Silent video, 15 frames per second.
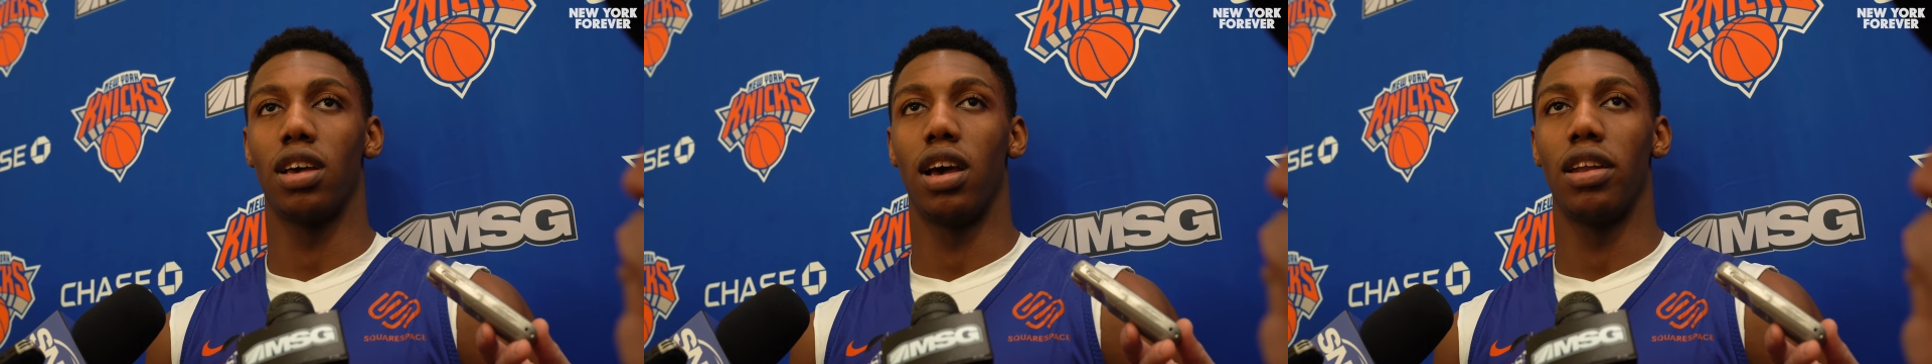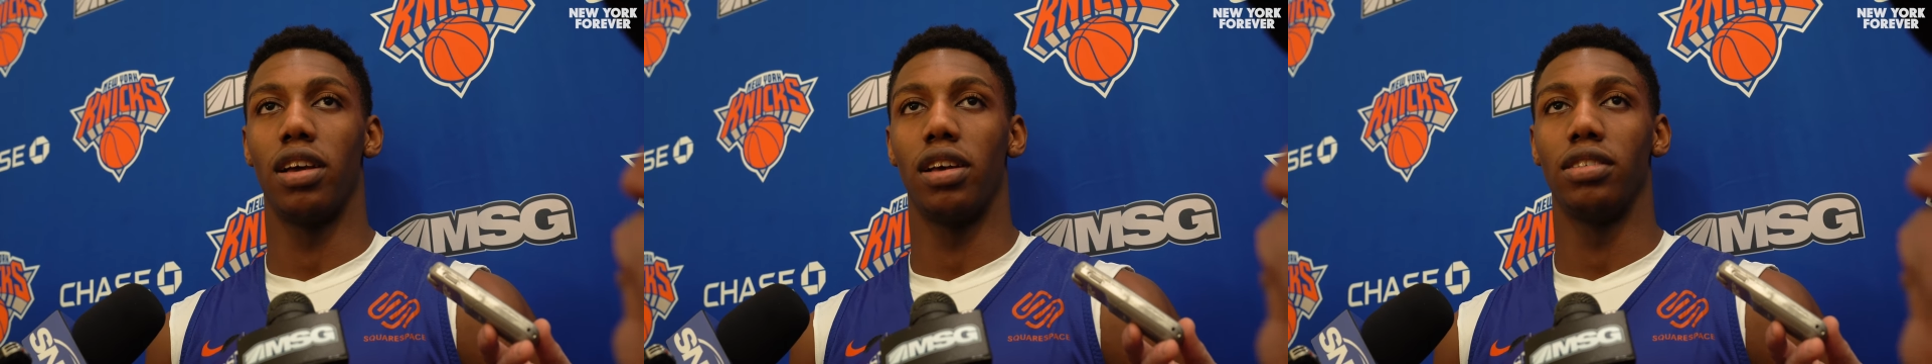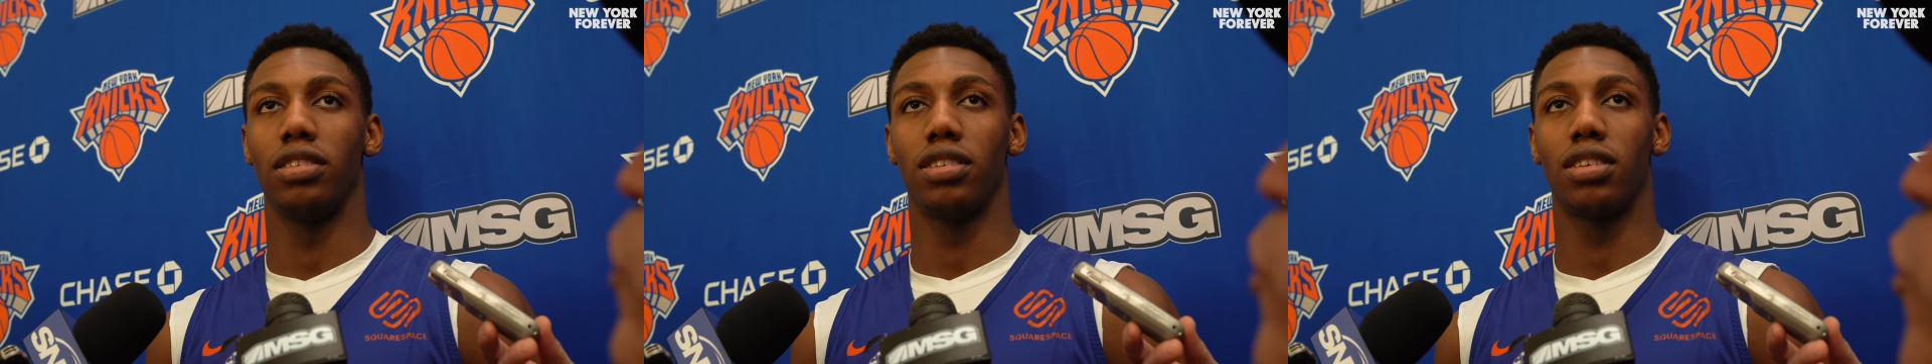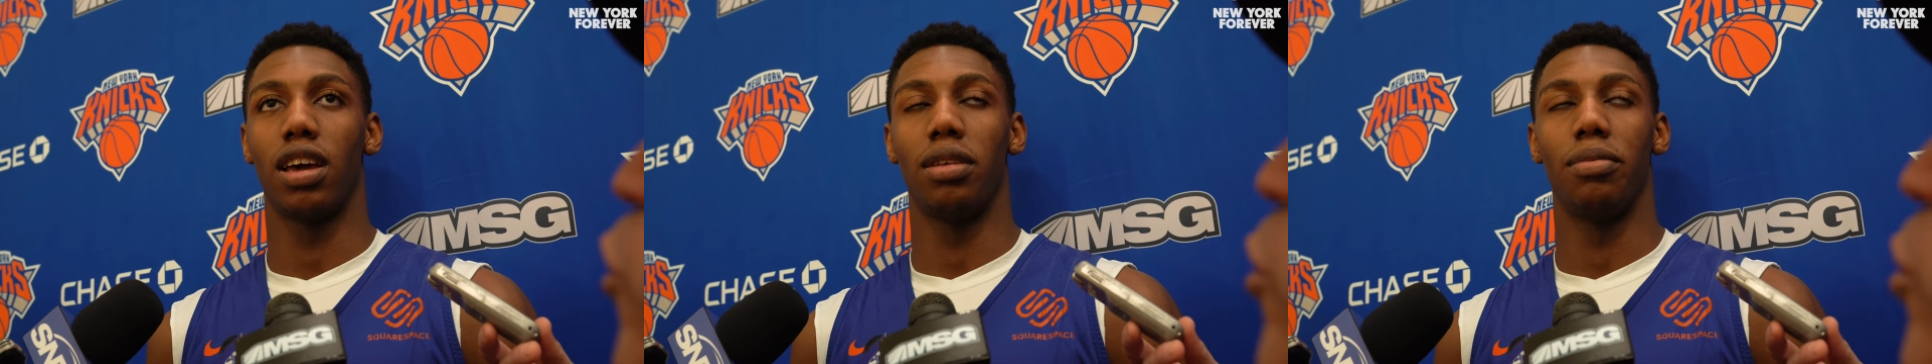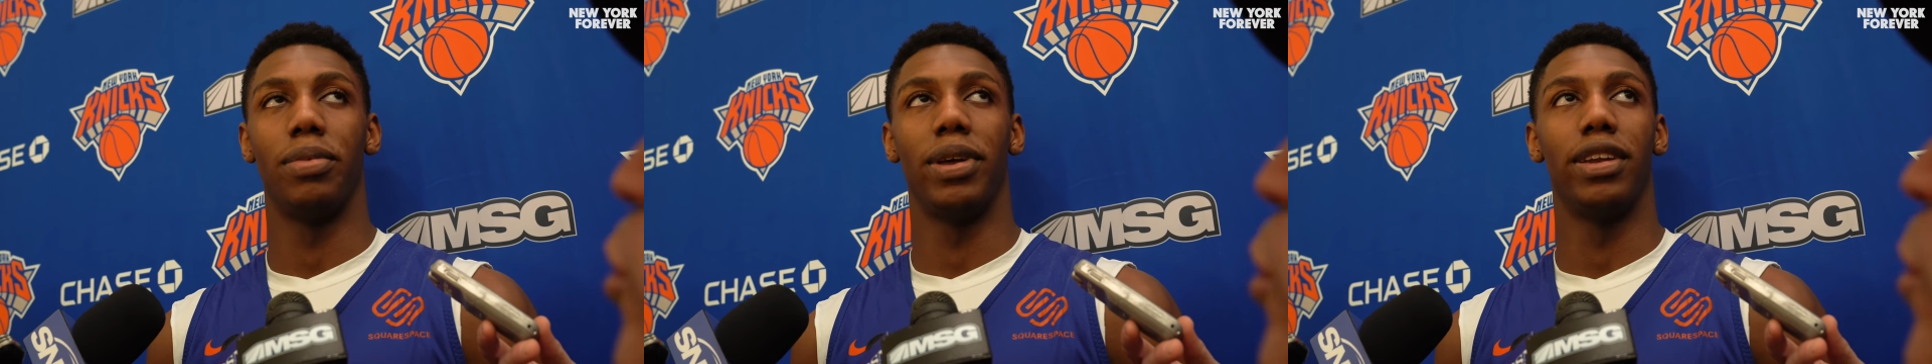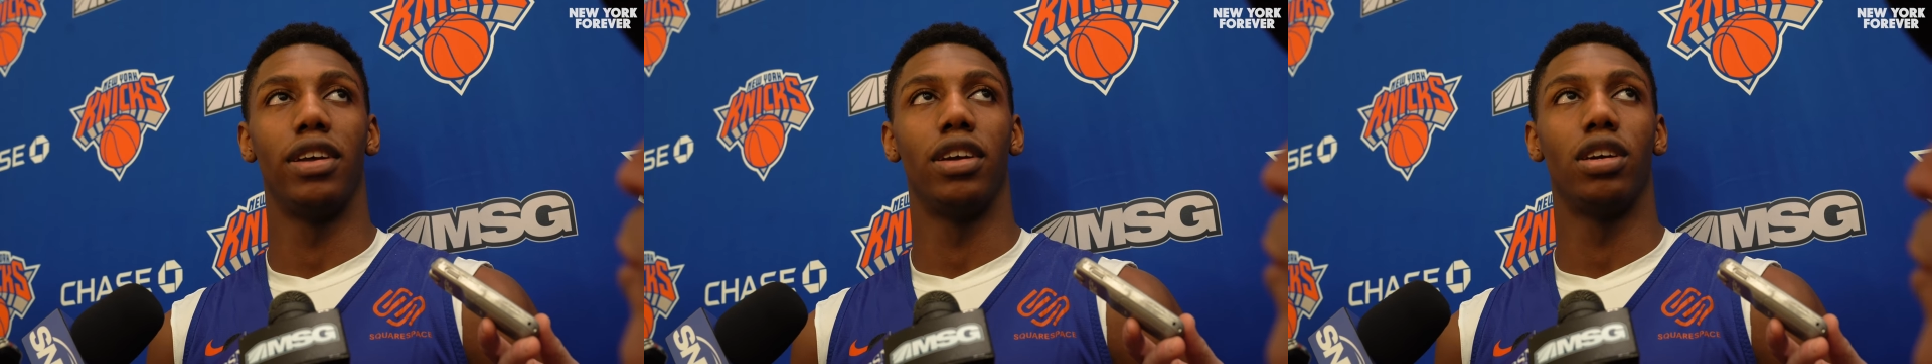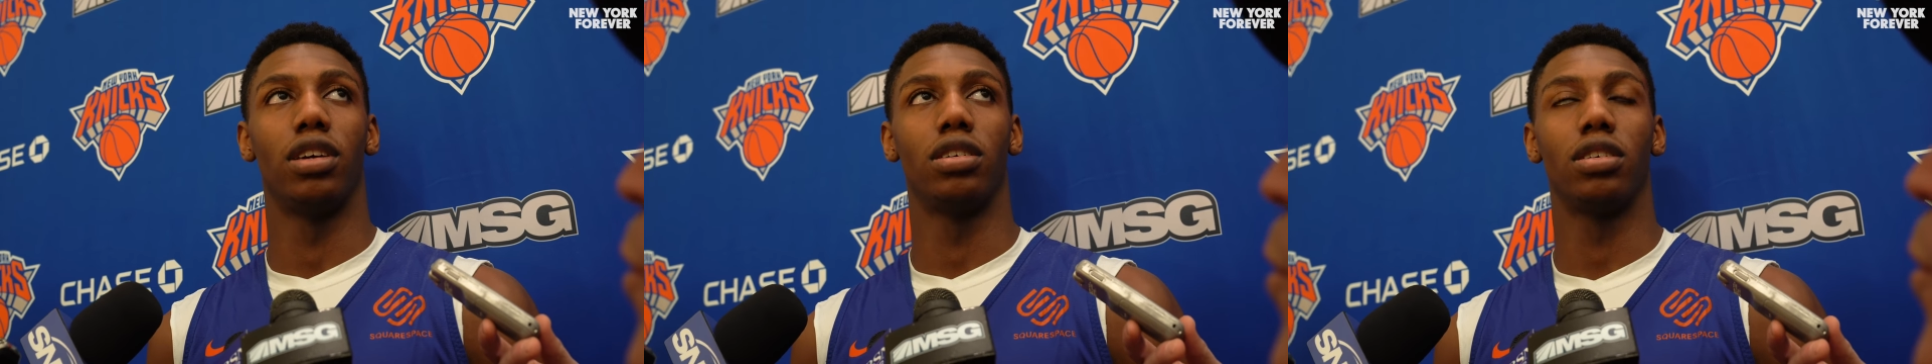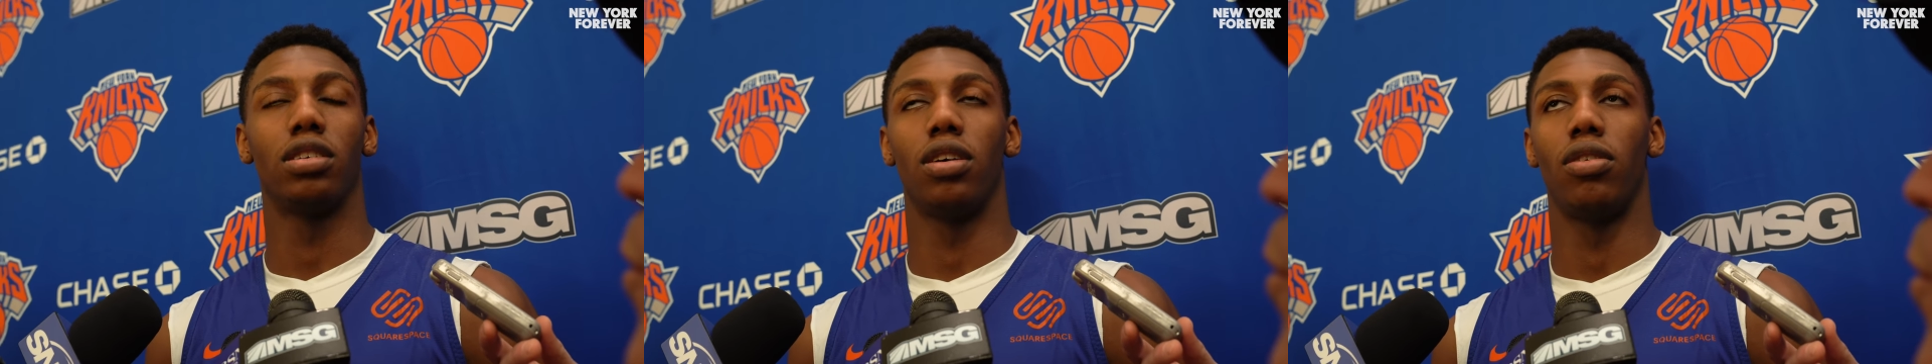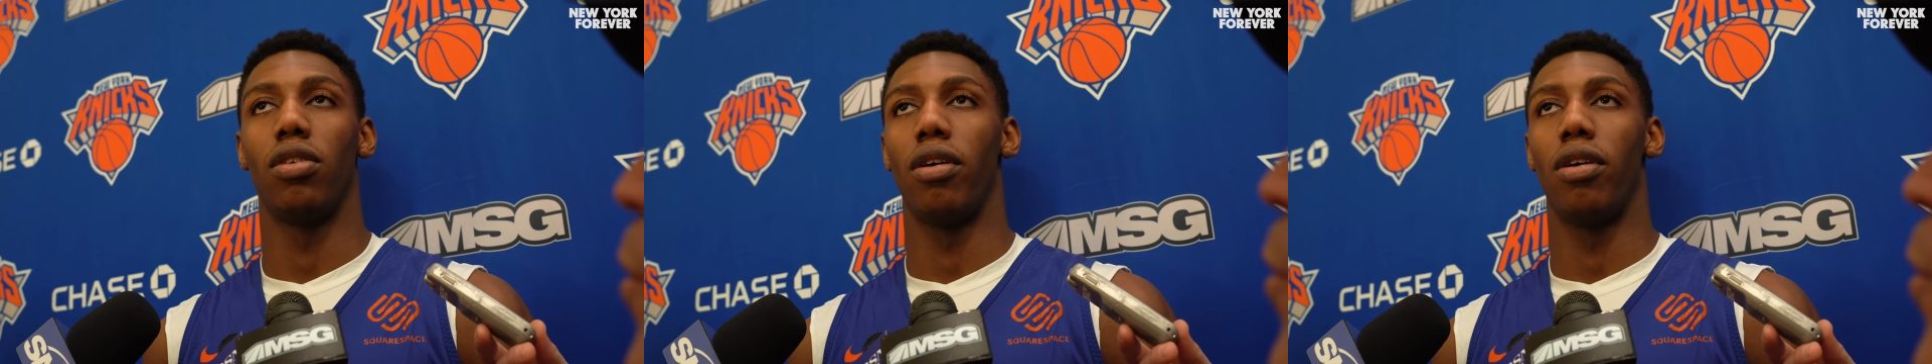kind of just kind of been there. So um,